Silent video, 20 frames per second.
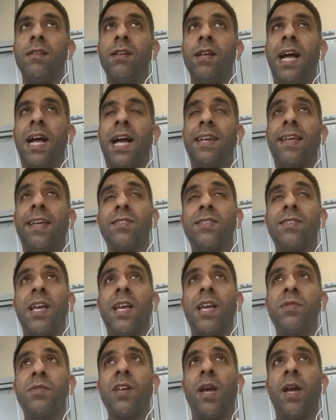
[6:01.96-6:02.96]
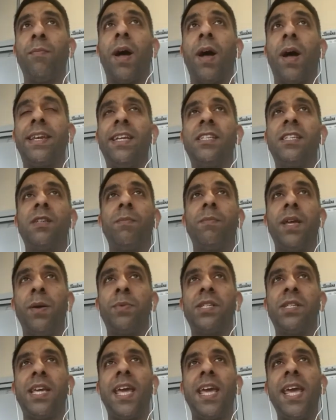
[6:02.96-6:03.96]
at the same time I need to be able
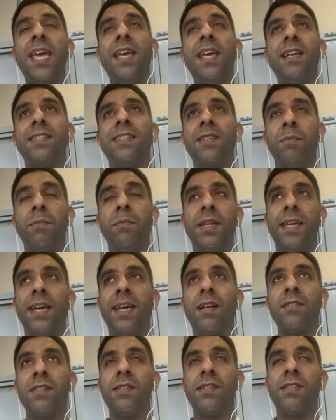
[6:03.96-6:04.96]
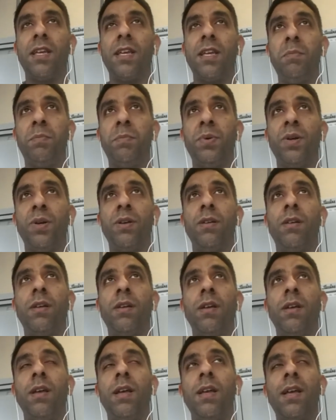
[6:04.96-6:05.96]
to hear somebody else's input
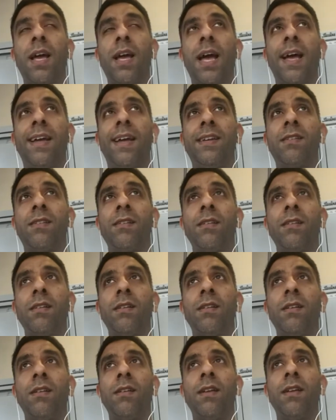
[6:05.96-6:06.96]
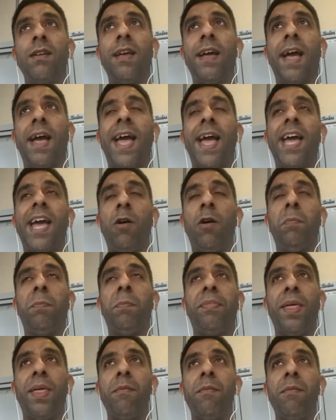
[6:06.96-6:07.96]
and
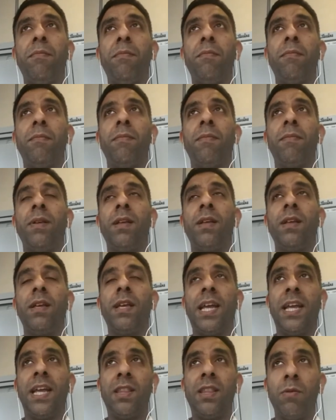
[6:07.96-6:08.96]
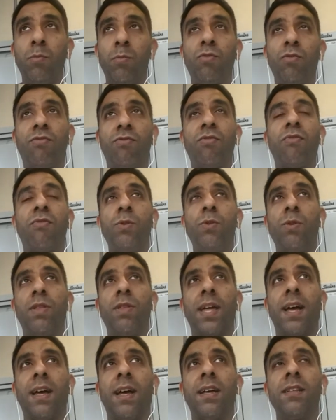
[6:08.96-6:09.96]
help them either move through
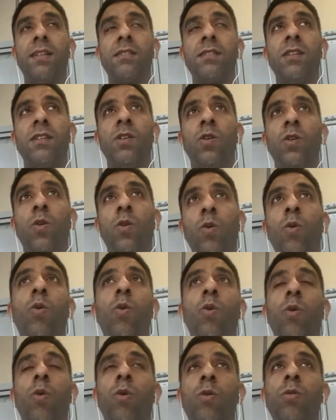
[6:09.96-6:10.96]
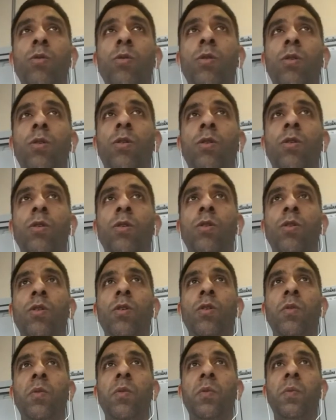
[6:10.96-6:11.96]
that or
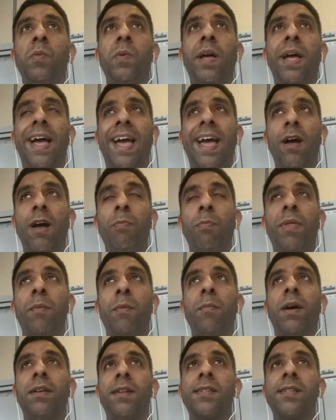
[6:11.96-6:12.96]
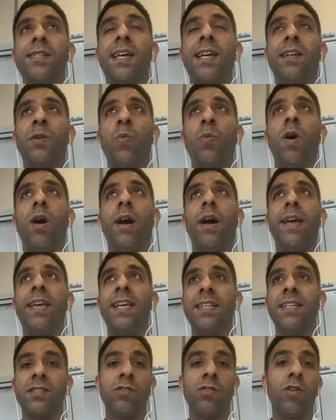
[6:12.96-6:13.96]
help them understand why
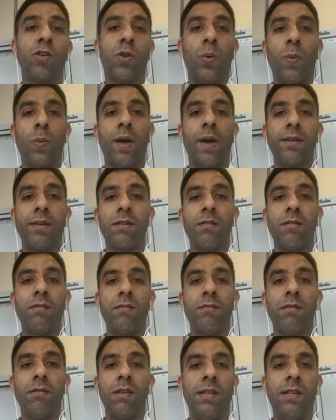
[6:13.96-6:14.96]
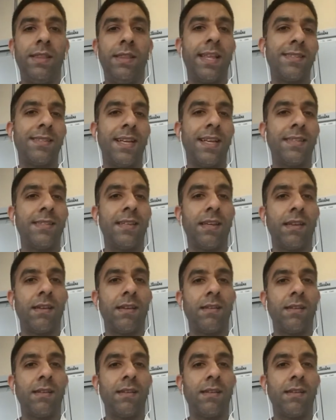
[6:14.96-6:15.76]
it's not going to work in that setting.